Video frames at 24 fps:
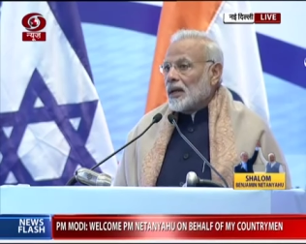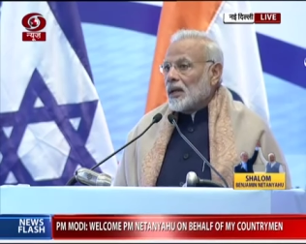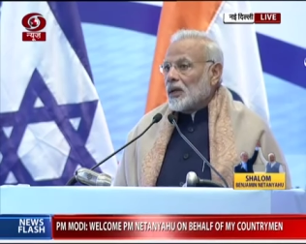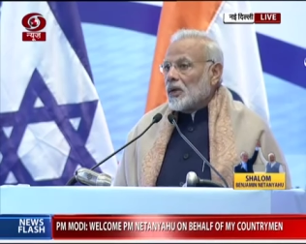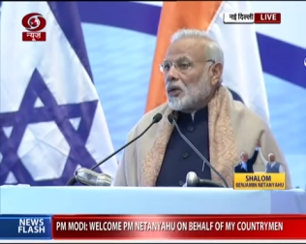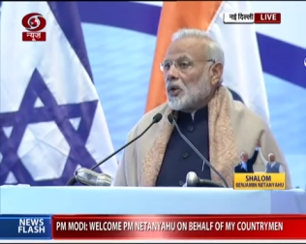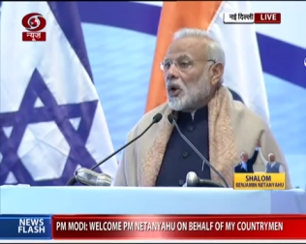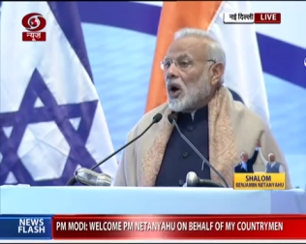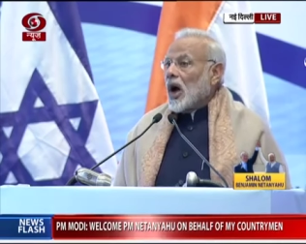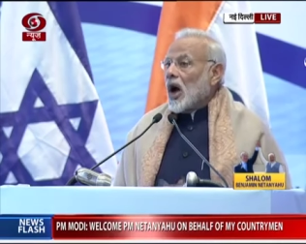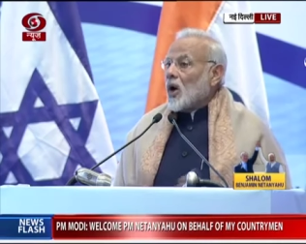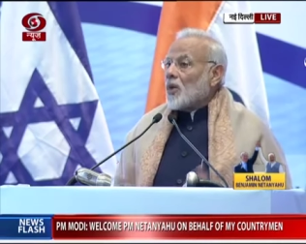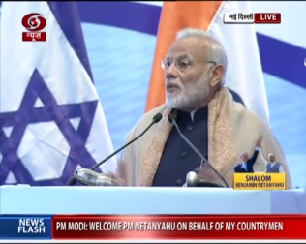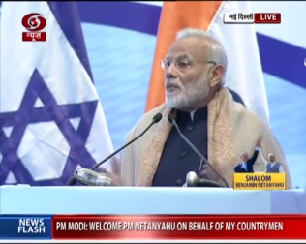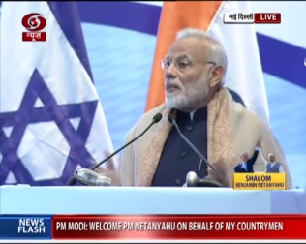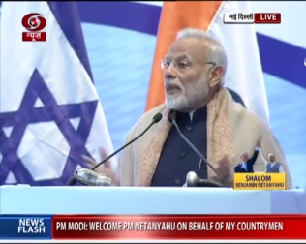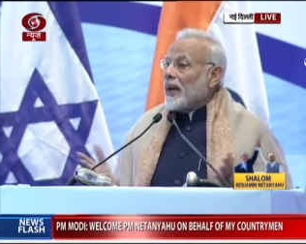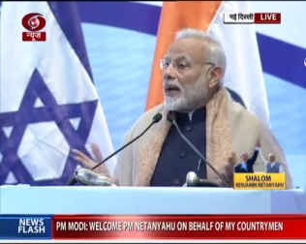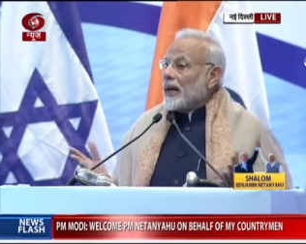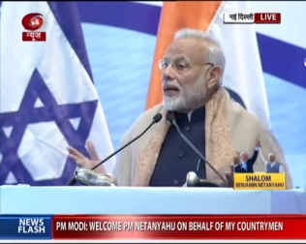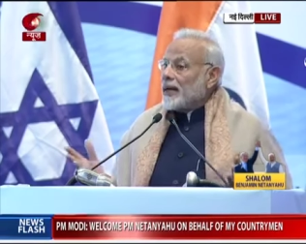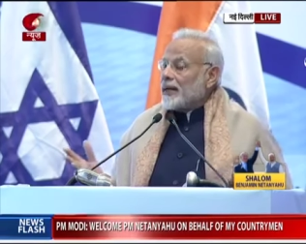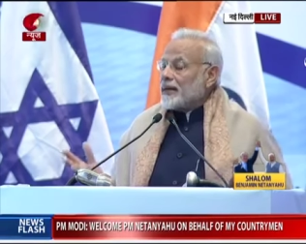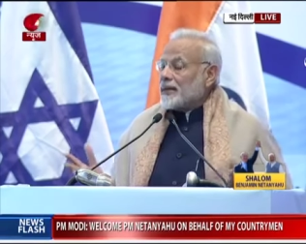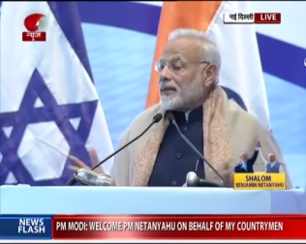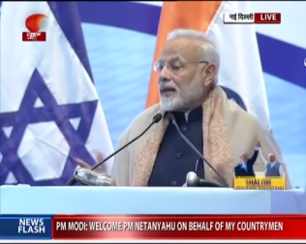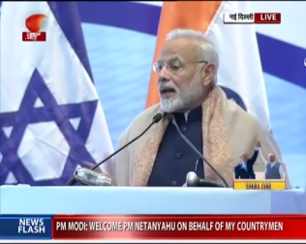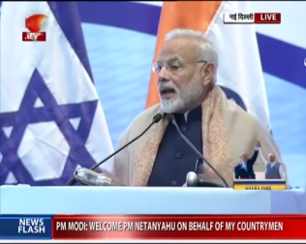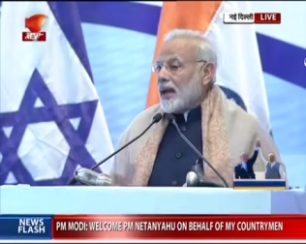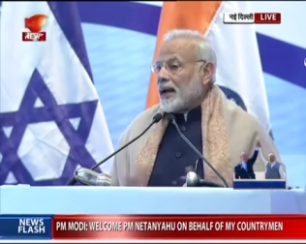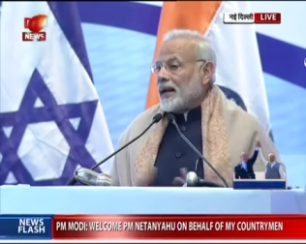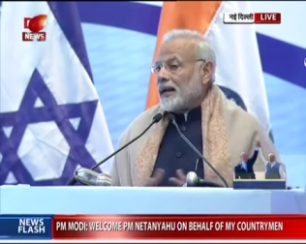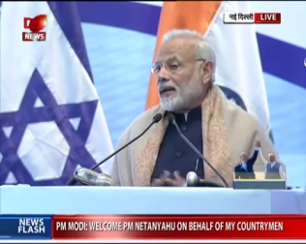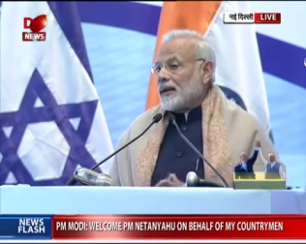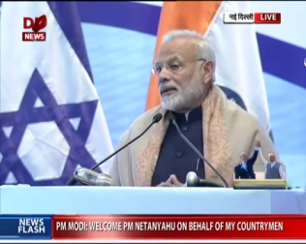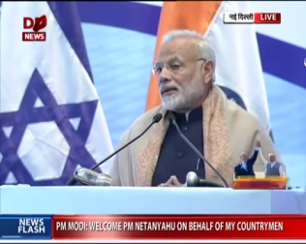You have made
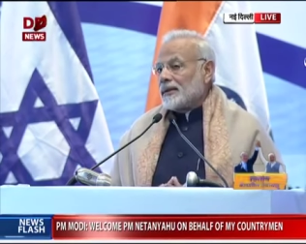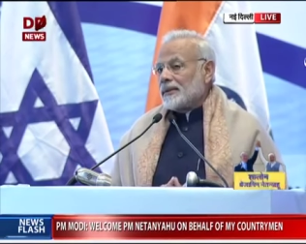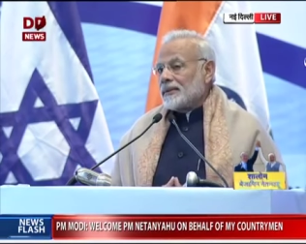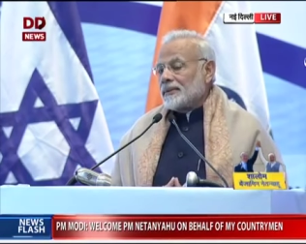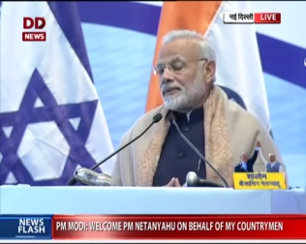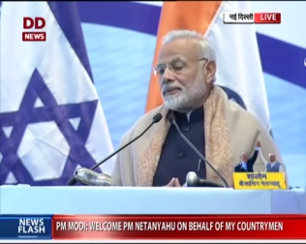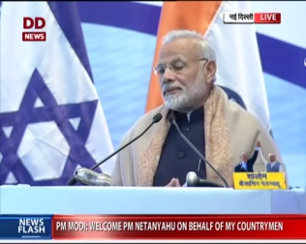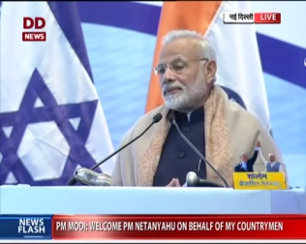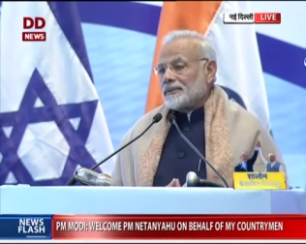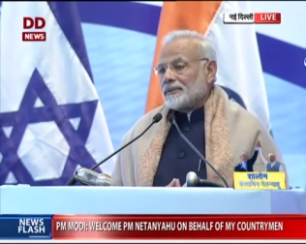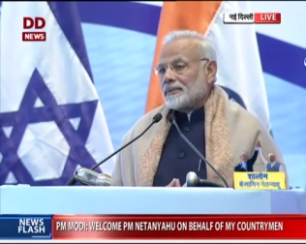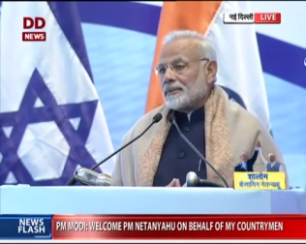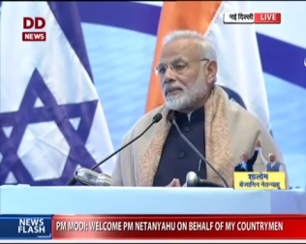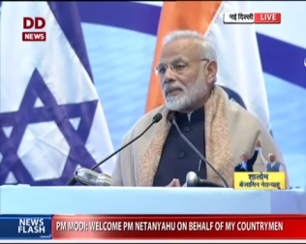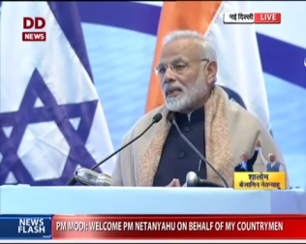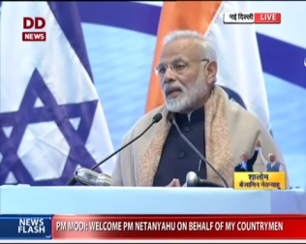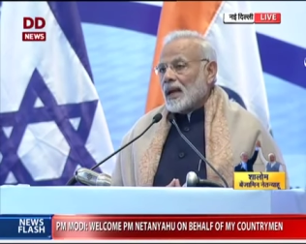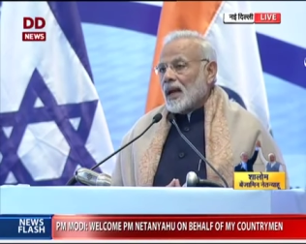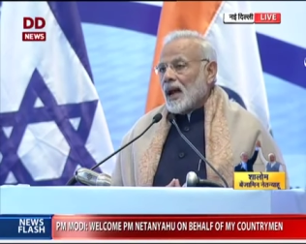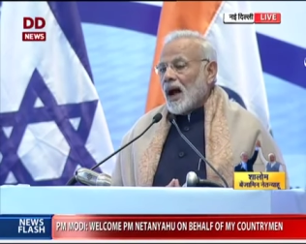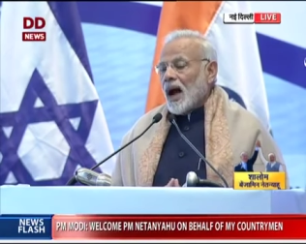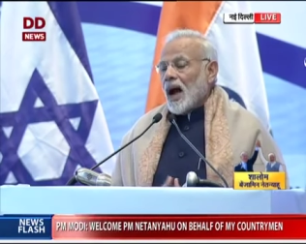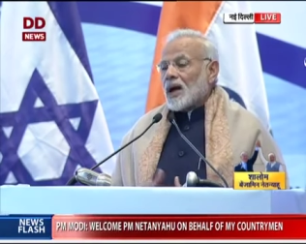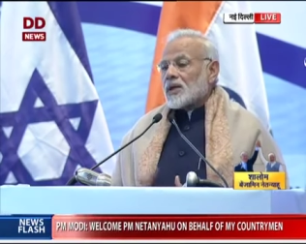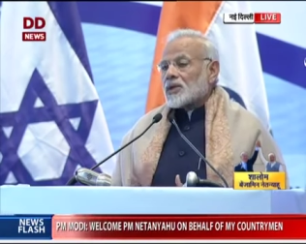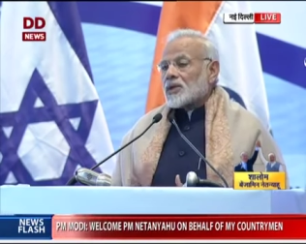Israel a